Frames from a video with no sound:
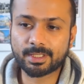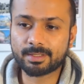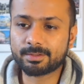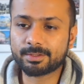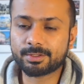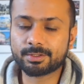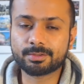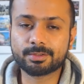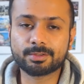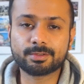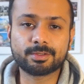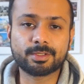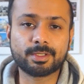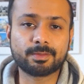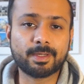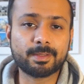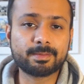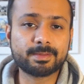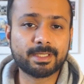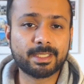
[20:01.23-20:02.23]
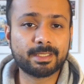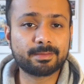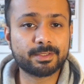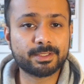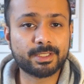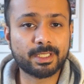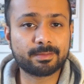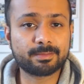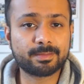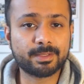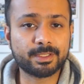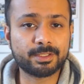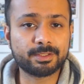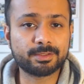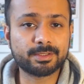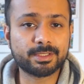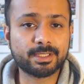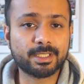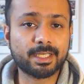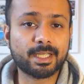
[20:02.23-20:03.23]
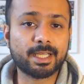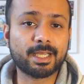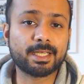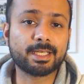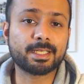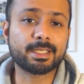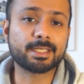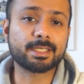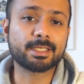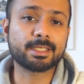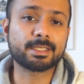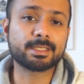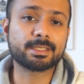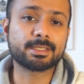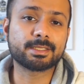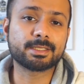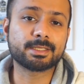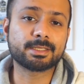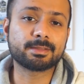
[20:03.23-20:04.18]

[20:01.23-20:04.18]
I will show you the website which I've been using, and